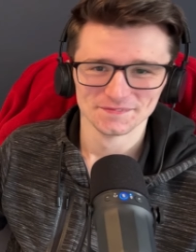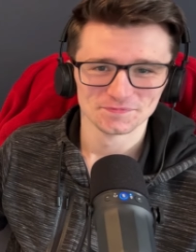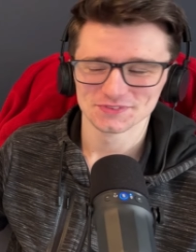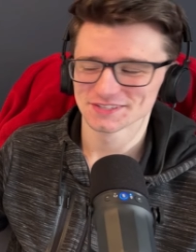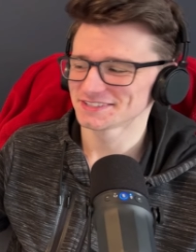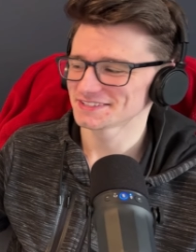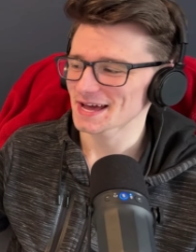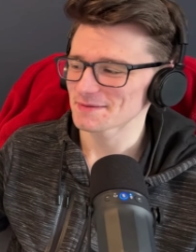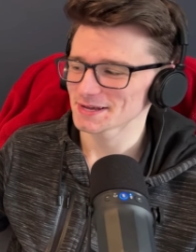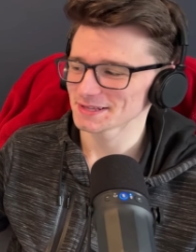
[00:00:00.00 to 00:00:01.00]
This is
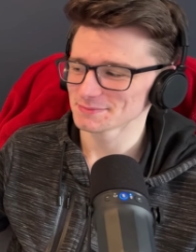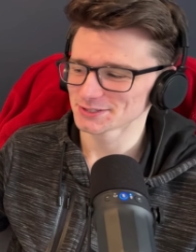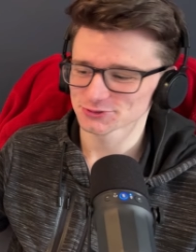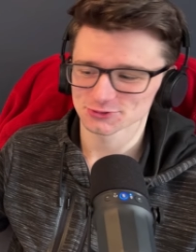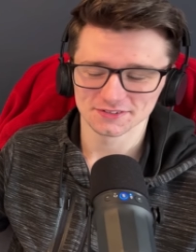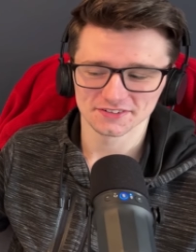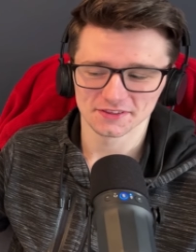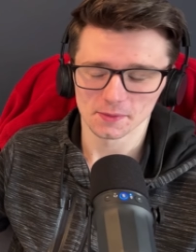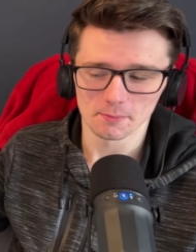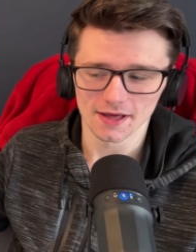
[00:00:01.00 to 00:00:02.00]
Ab Elementary's
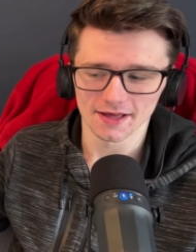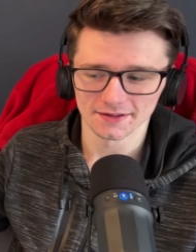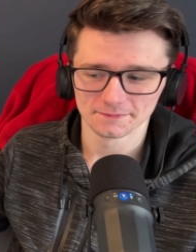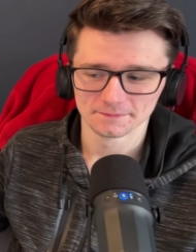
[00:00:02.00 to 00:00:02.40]
The Bear.